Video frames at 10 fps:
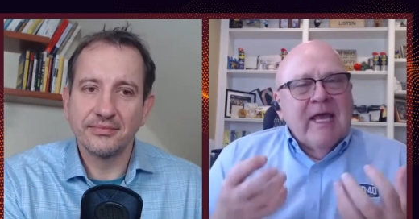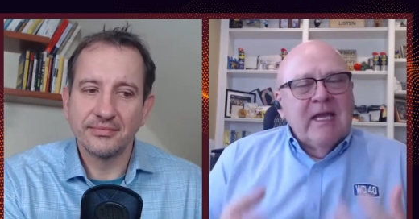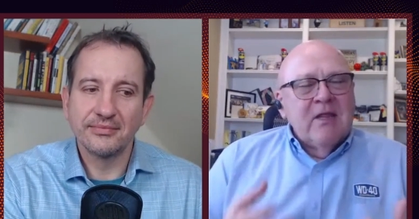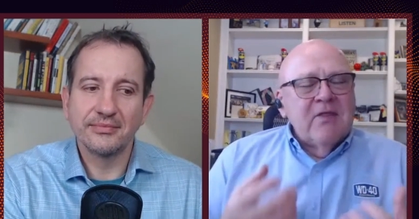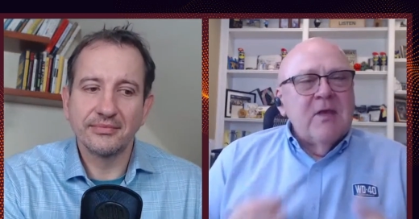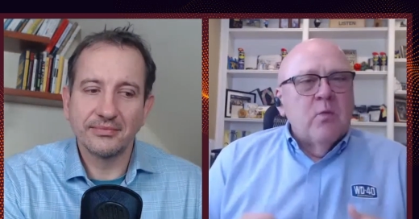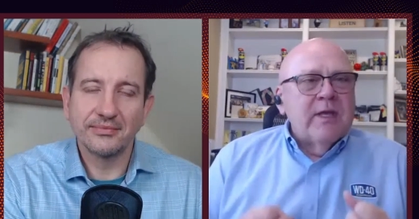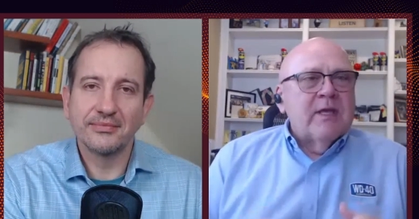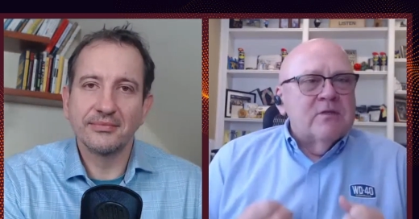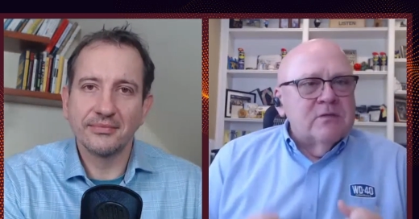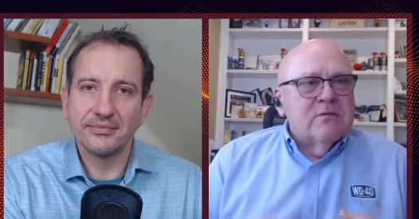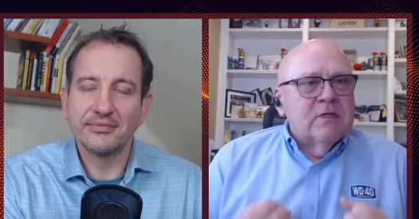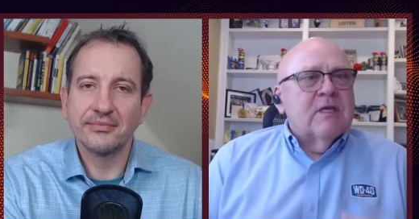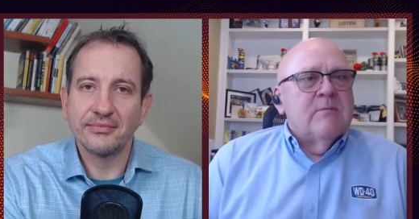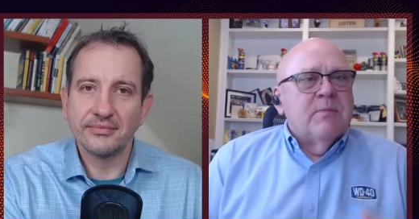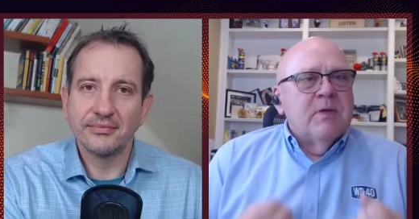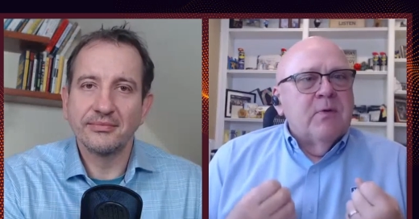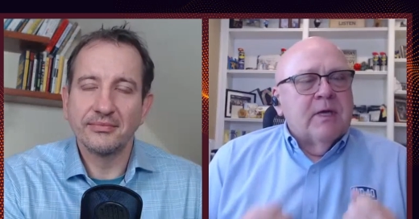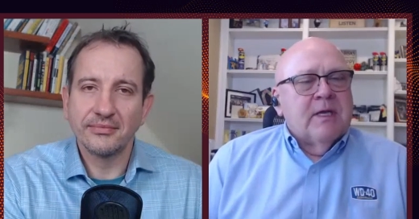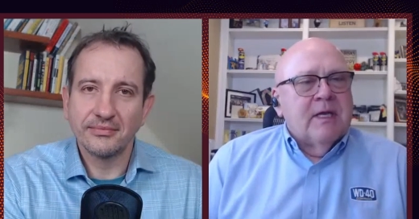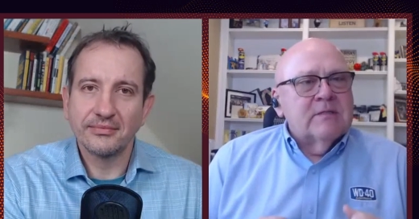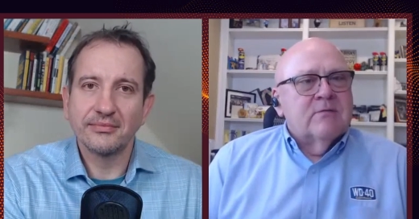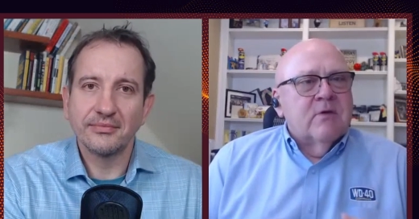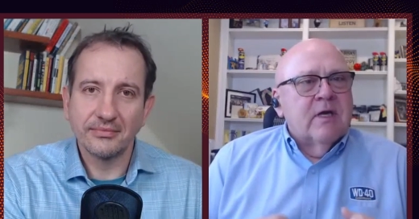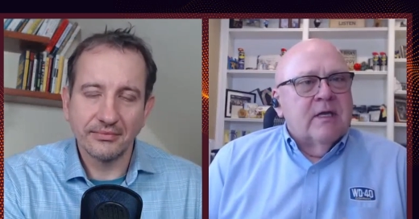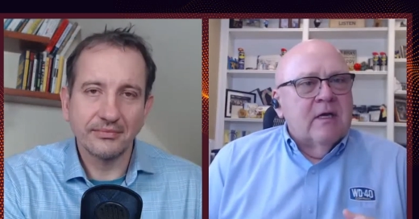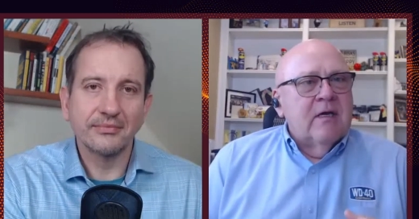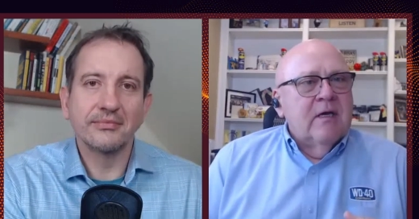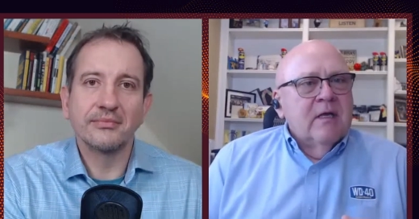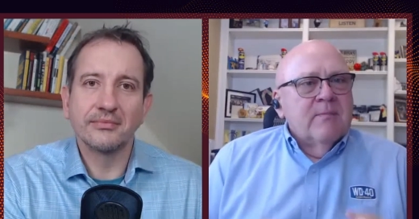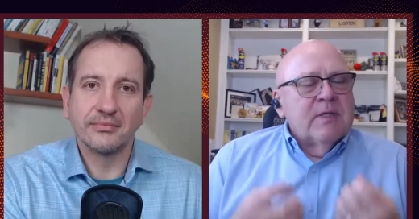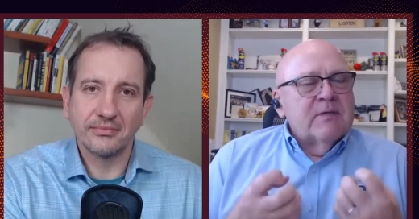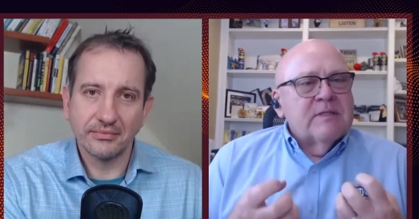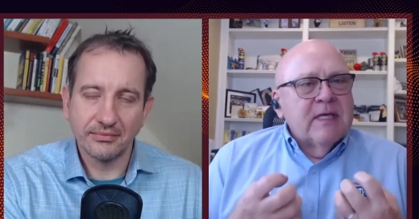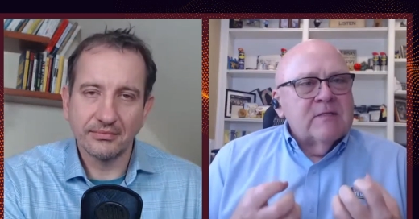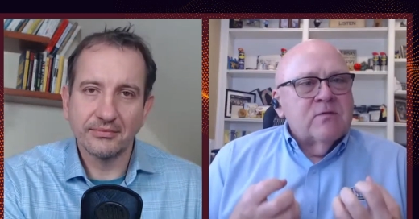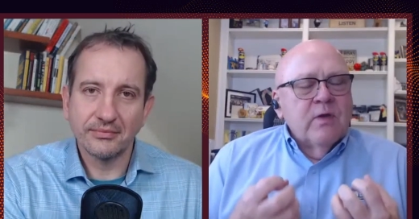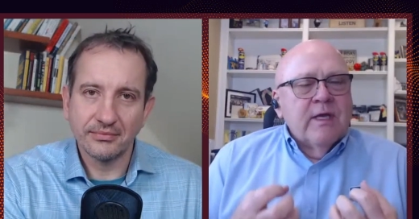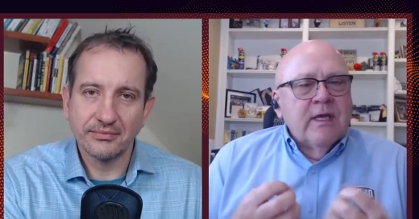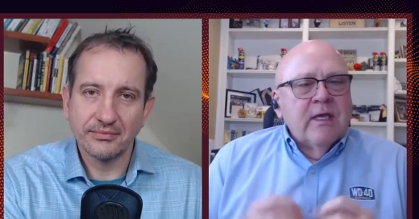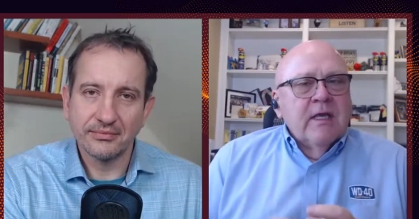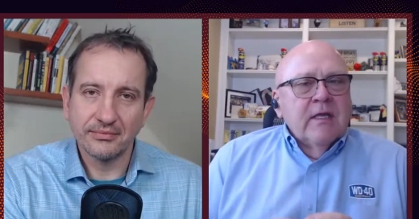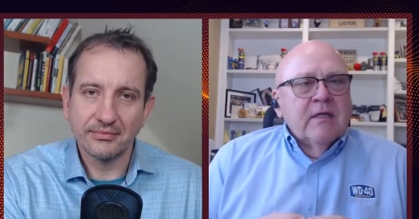Speaker 1: Anything we can do to keep people connected right now, because that's where